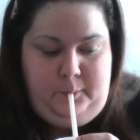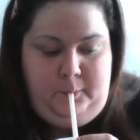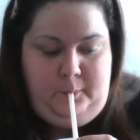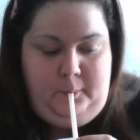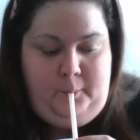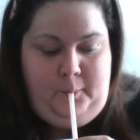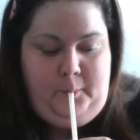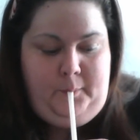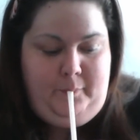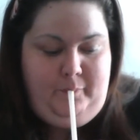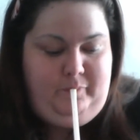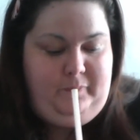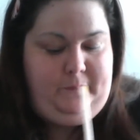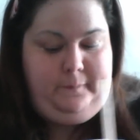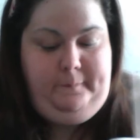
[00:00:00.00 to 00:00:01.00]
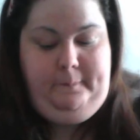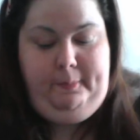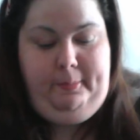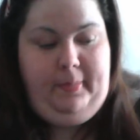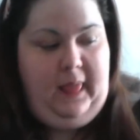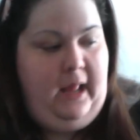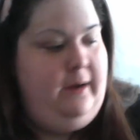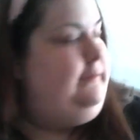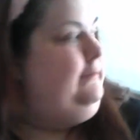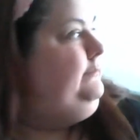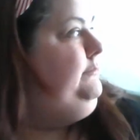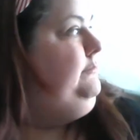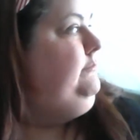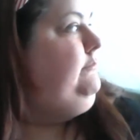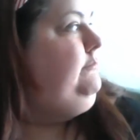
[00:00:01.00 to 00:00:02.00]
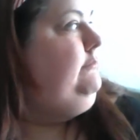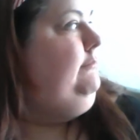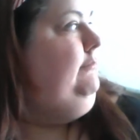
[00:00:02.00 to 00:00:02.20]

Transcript: Nothing is said.